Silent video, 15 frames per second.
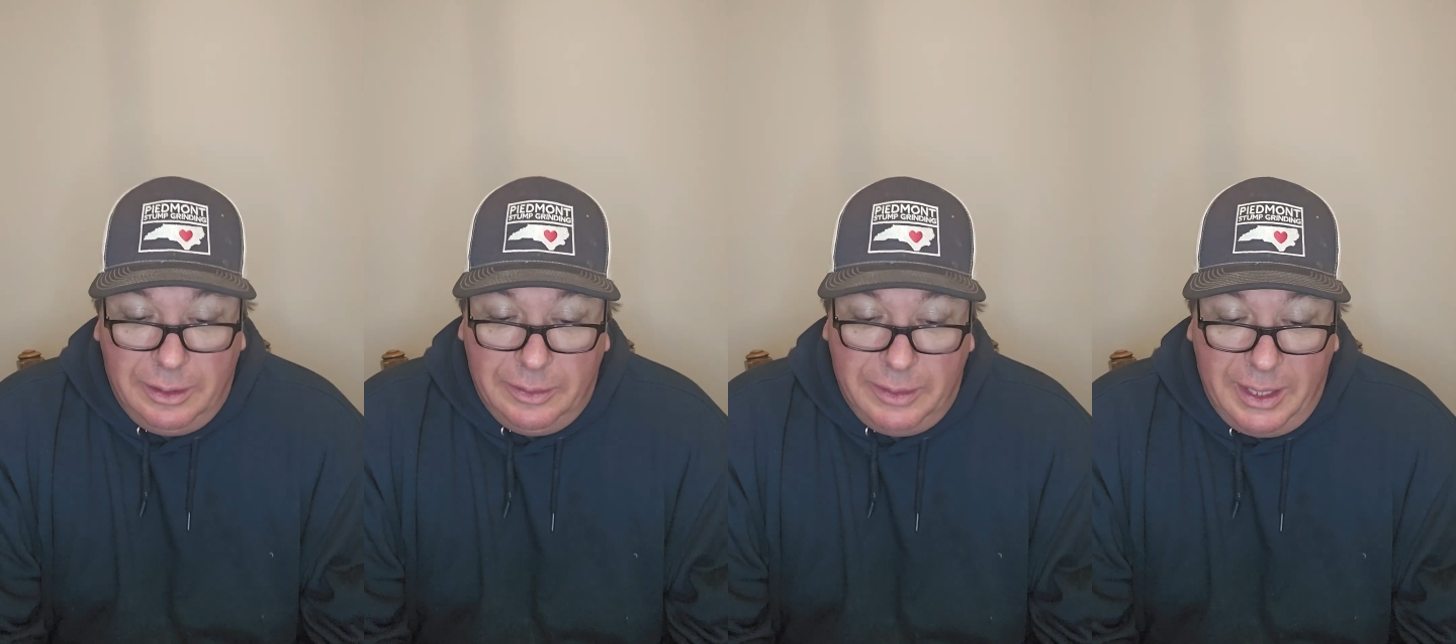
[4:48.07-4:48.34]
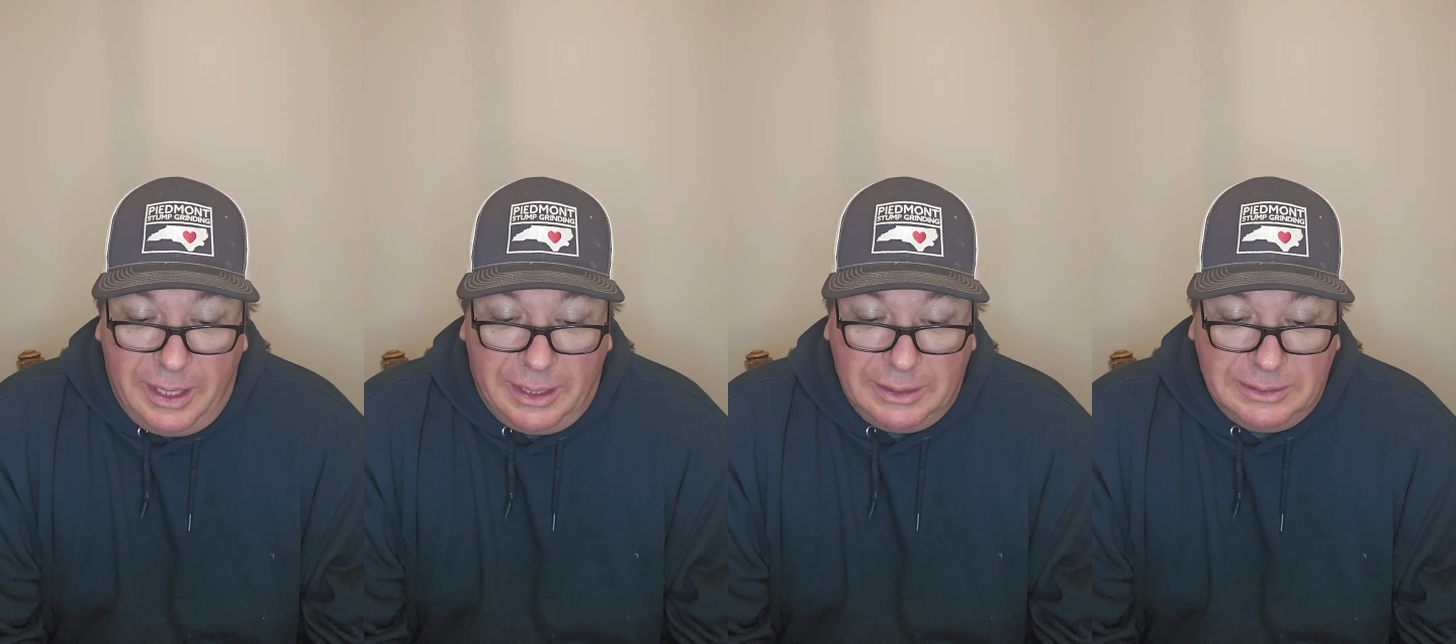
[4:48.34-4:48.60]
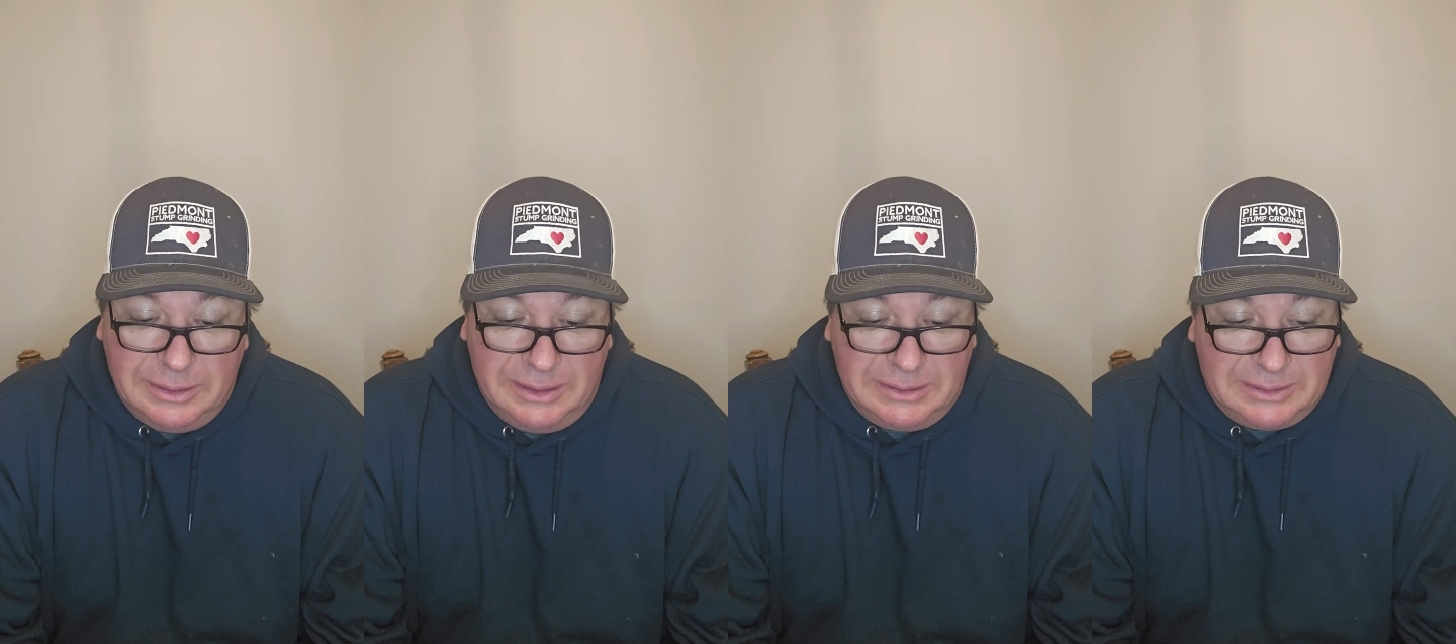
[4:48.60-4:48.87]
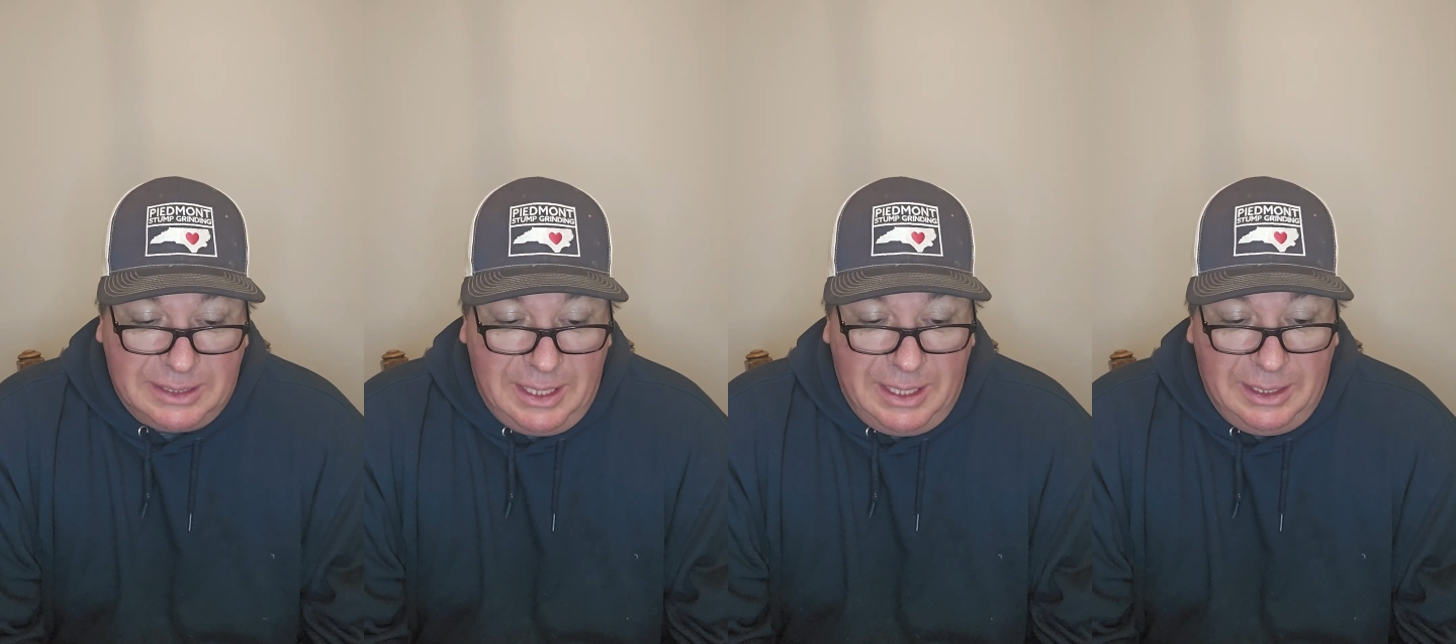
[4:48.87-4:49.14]
that's
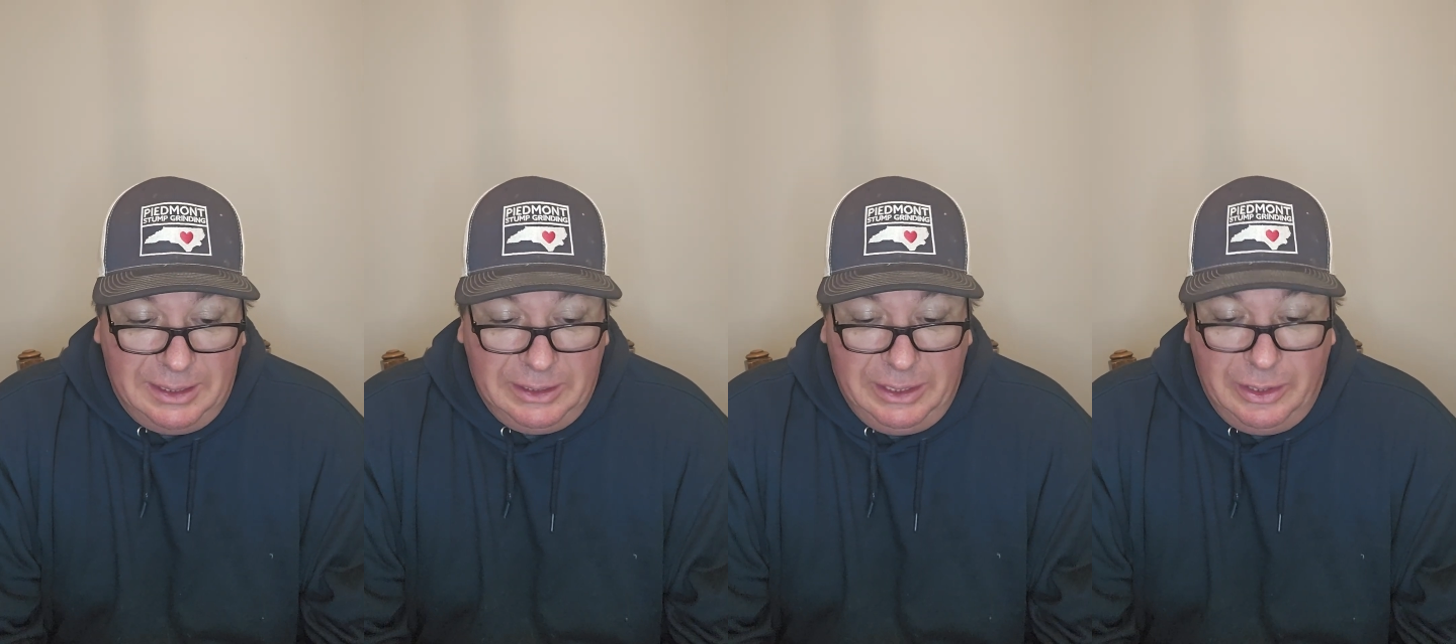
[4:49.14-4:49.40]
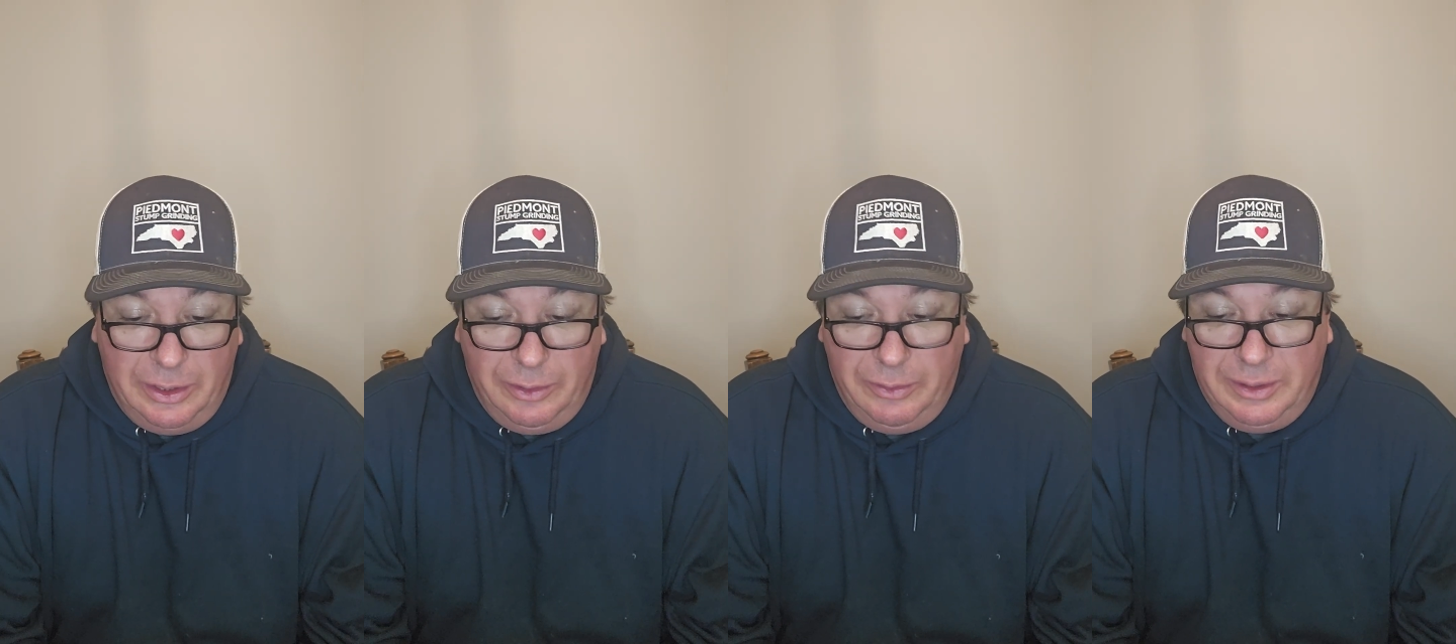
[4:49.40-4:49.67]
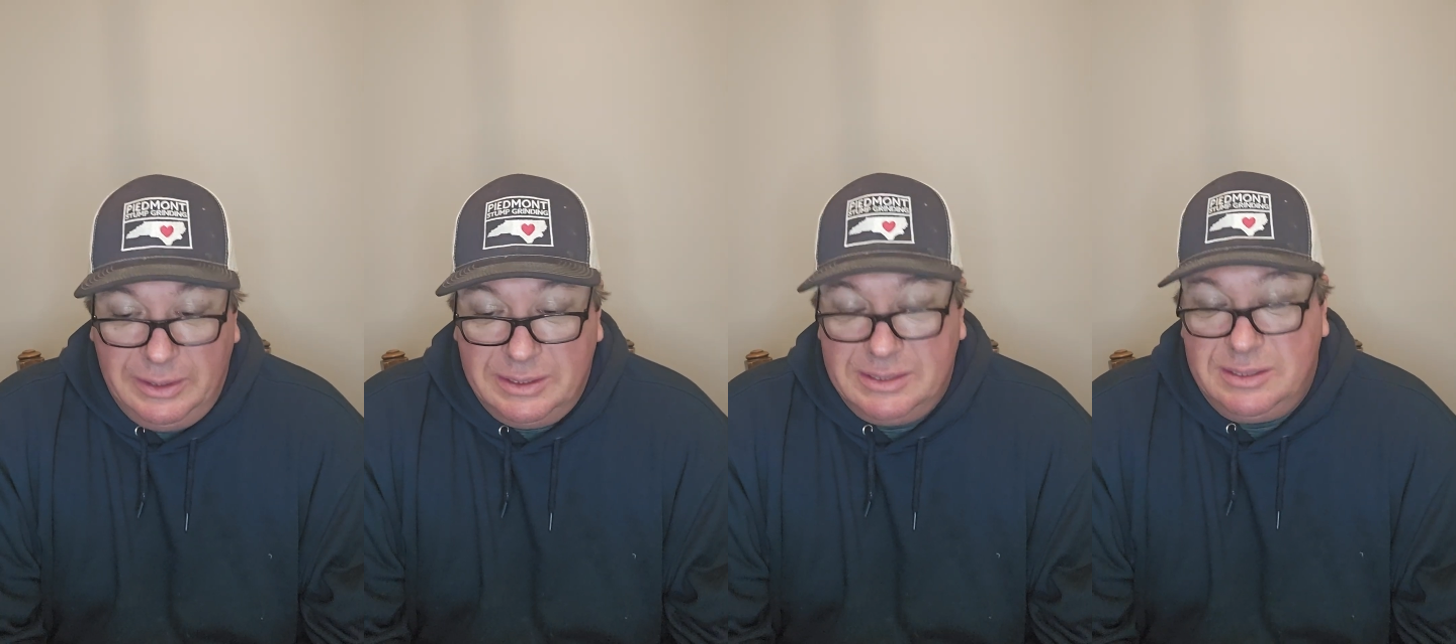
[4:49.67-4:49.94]
got, and